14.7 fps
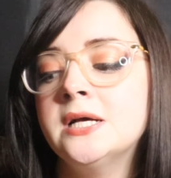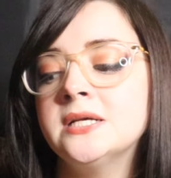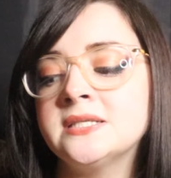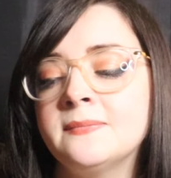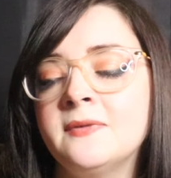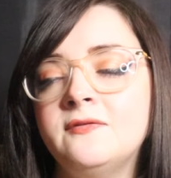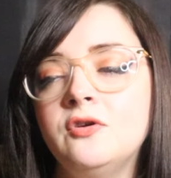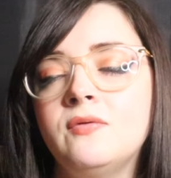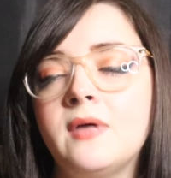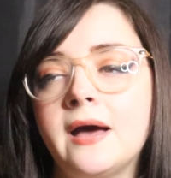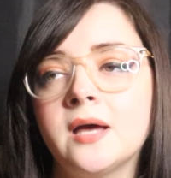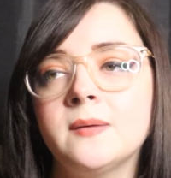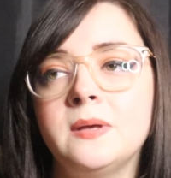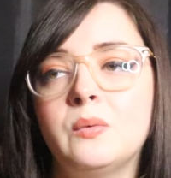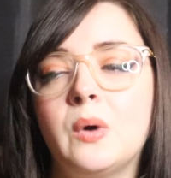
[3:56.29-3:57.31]
Some of you,
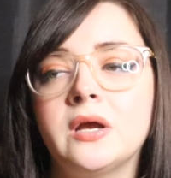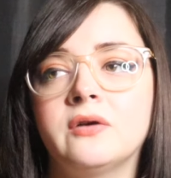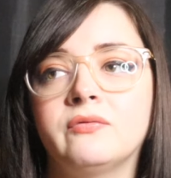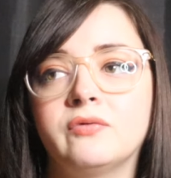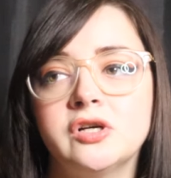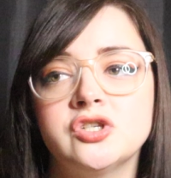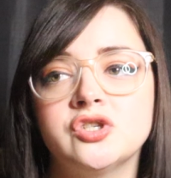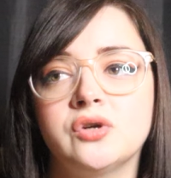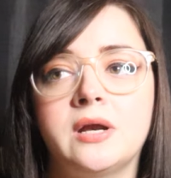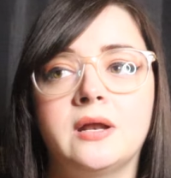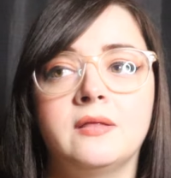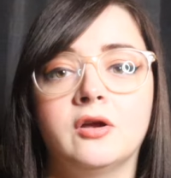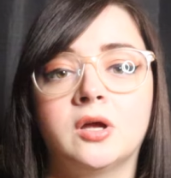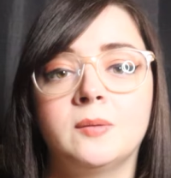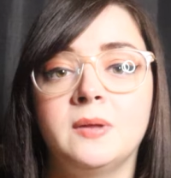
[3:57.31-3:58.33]
that could be why you're
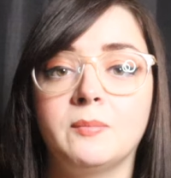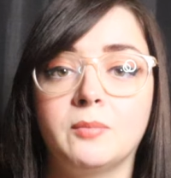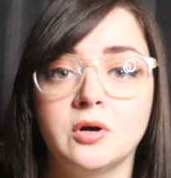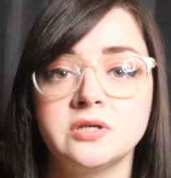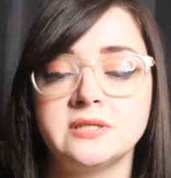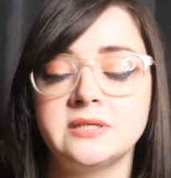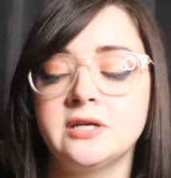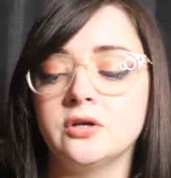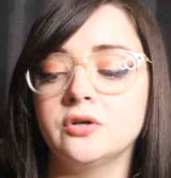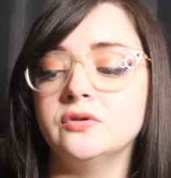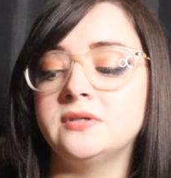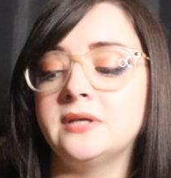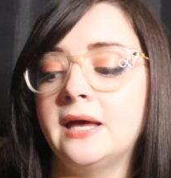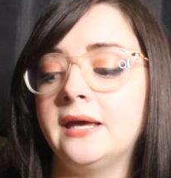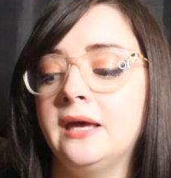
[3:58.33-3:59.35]
frustrated. There could be a person here
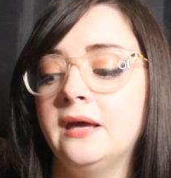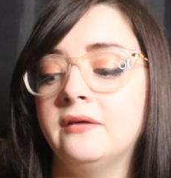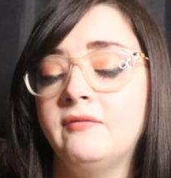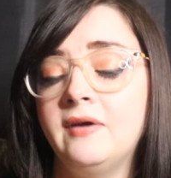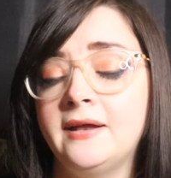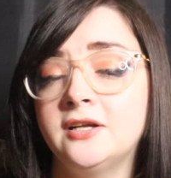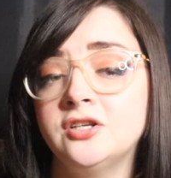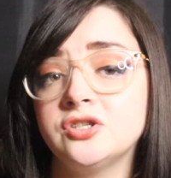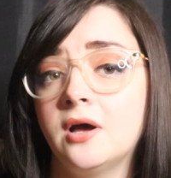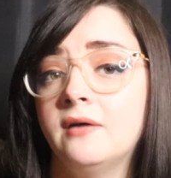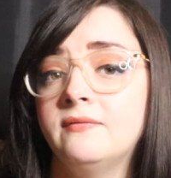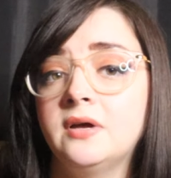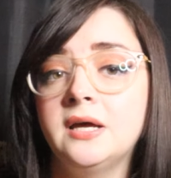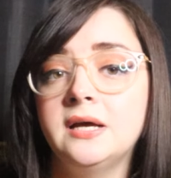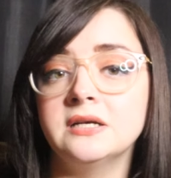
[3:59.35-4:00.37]
who's taking advantage
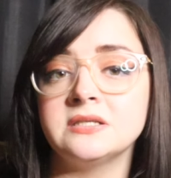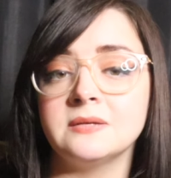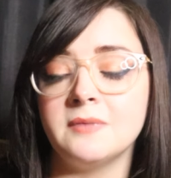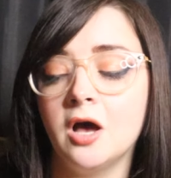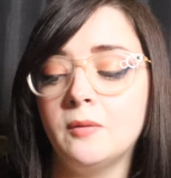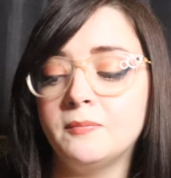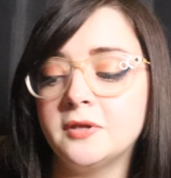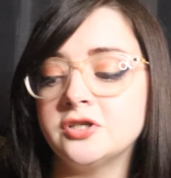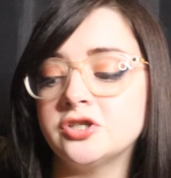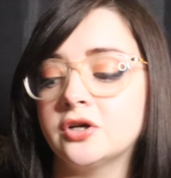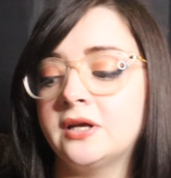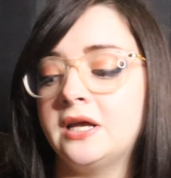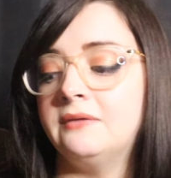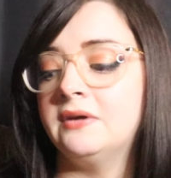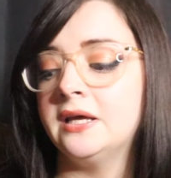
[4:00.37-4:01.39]
of some help that
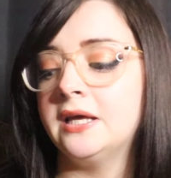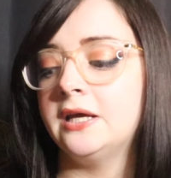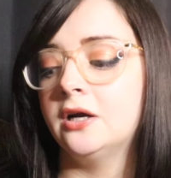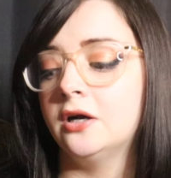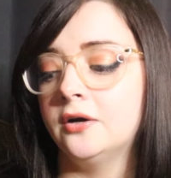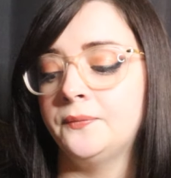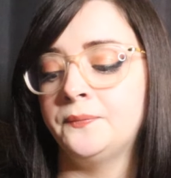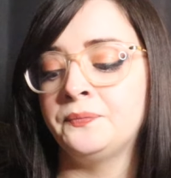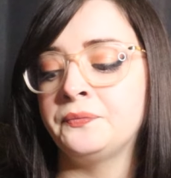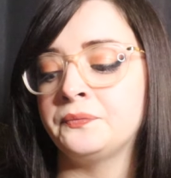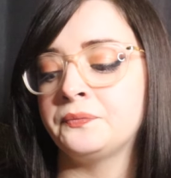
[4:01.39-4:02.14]
you're giving here,